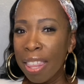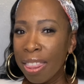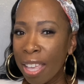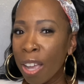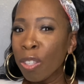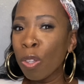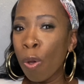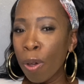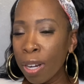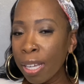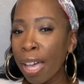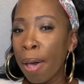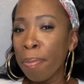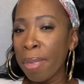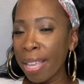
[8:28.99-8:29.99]
there's going to
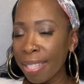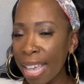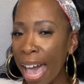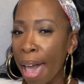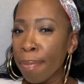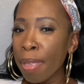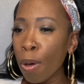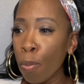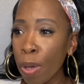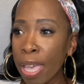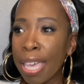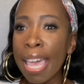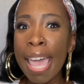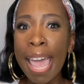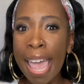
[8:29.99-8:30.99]
come that time that we
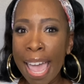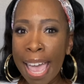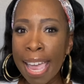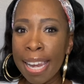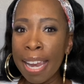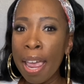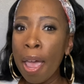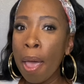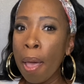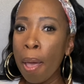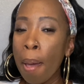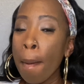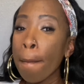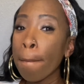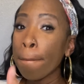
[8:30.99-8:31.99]
can
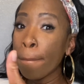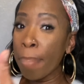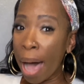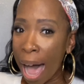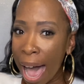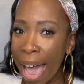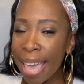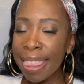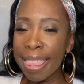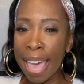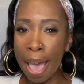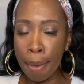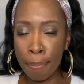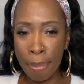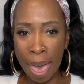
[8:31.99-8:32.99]
buy
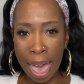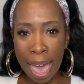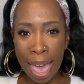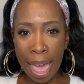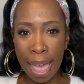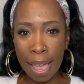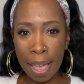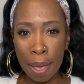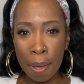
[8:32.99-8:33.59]
that bag.